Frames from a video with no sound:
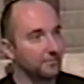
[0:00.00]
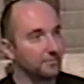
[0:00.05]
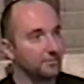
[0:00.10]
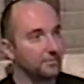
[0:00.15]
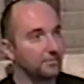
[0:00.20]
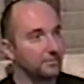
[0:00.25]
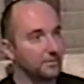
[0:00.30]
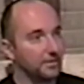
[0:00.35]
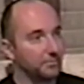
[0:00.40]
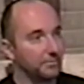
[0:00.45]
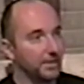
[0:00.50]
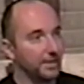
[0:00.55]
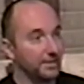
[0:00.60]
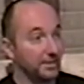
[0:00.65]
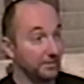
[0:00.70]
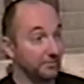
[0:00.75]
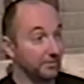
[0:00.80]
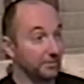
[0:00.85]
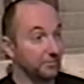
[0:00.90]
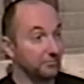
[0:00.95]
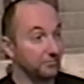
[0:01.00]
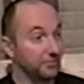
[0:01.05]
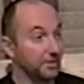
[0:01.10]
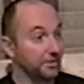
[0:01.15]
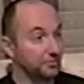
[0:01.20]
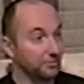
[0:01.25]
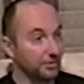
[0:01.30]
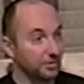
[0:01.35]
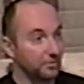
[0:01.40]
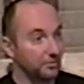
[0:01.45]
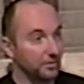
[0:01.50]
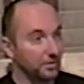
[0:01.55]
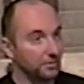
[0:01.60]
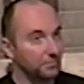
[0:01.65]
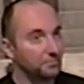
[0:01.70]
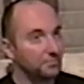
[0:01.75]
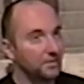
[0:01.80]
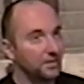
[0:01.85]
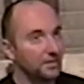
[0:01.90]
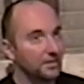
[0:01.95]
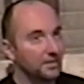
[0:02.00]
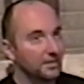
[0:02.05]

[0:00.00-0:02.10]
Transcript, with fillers: And I'm not living in victory when I'm